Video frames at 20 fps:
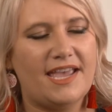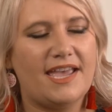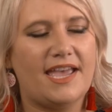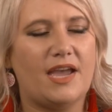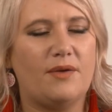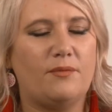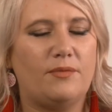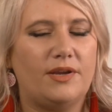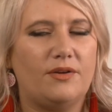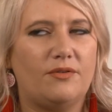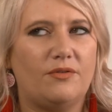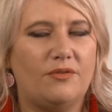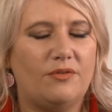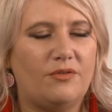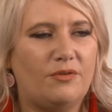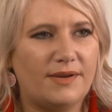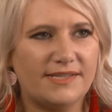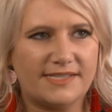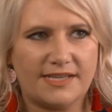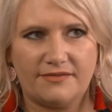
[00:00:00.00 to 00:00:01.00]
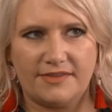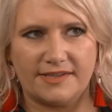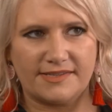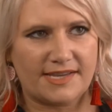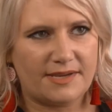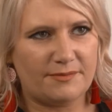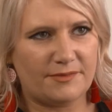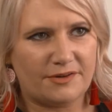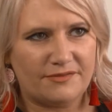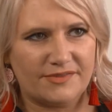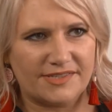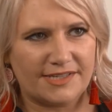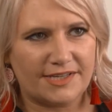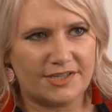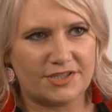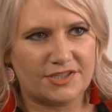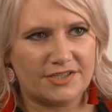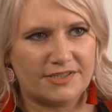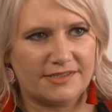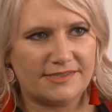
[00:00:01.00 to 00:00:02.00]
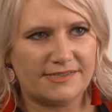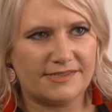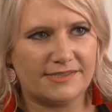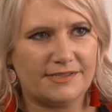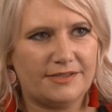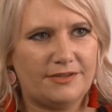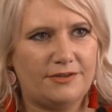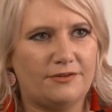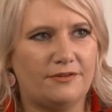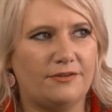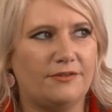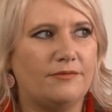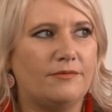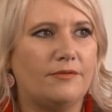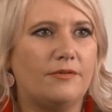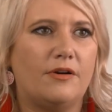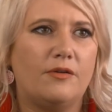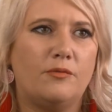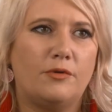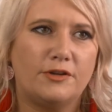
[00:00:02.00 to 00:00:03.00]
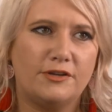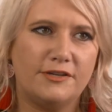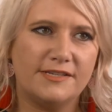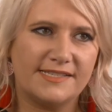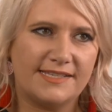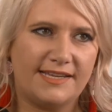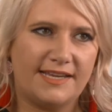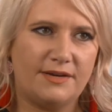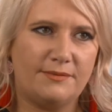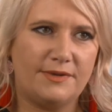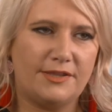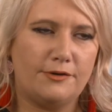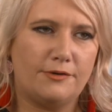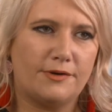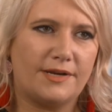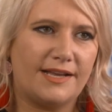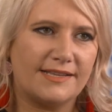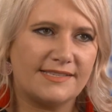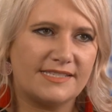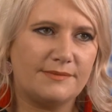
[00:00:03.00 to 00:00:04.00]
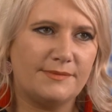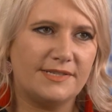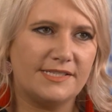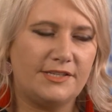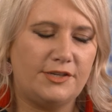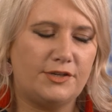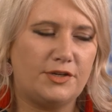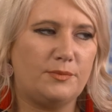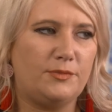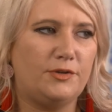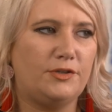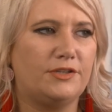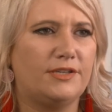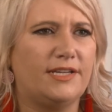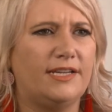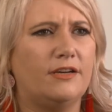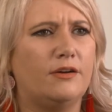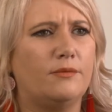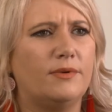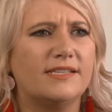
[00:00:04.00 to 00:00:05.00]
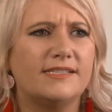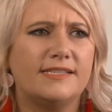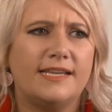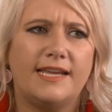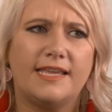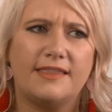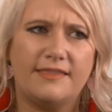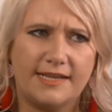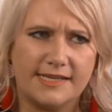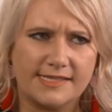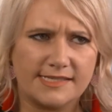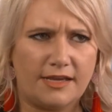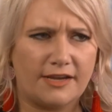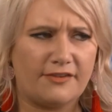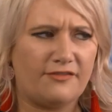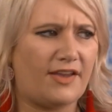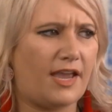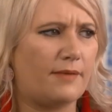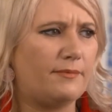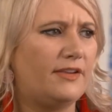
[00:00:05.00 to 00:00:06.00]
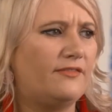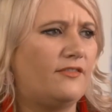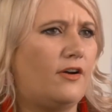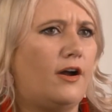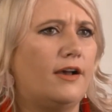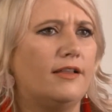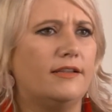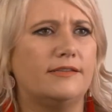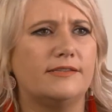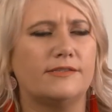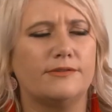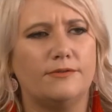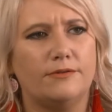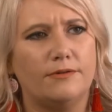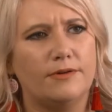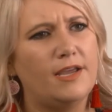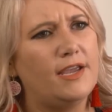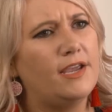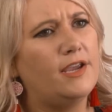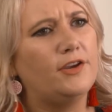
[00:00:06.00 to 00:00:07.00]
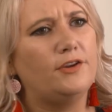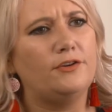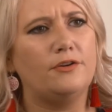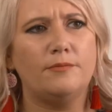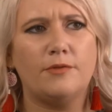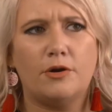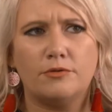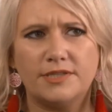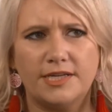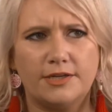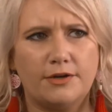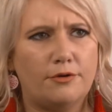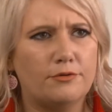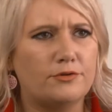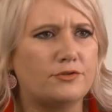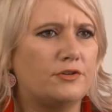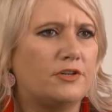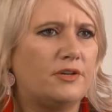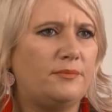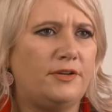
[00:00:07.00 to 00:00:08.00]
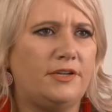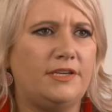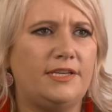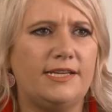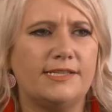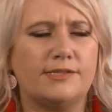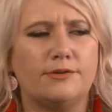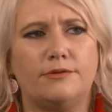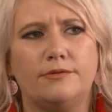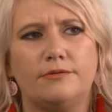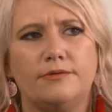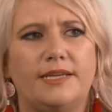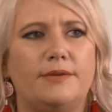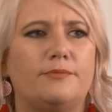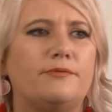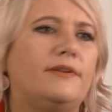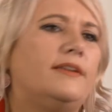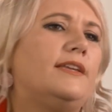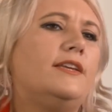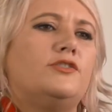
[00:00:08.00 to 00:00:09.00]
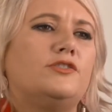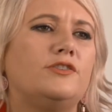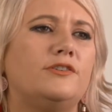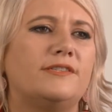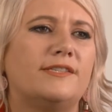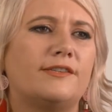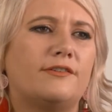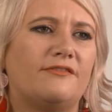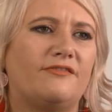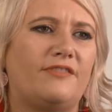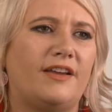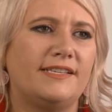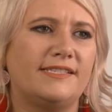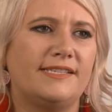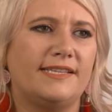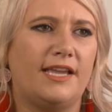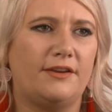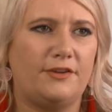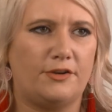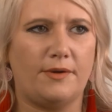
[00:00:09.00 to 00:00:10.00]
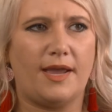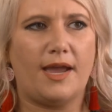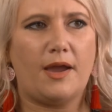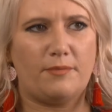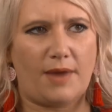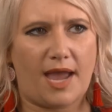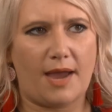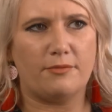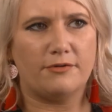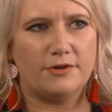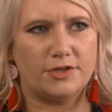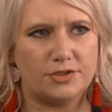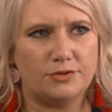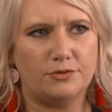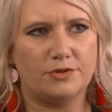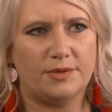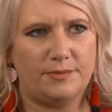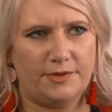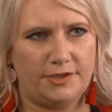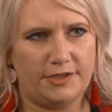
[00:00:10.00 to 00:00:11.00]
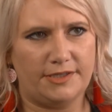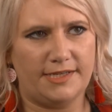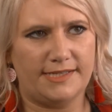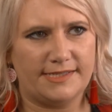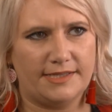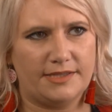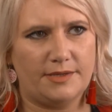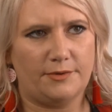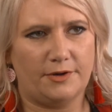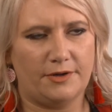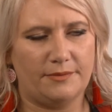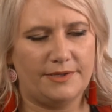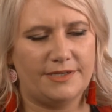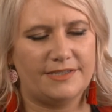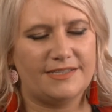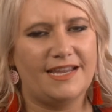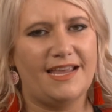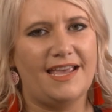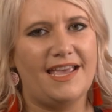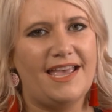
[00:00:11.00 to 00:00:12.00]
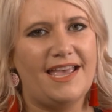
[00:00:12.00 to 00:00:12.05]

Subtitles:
And we always have the same conversations. You know, well, what are you seeing with your customers in your community? Or we're seeing things like family violence, or multicultural communities, or issues that are facing our Aboriginal communities at the moment.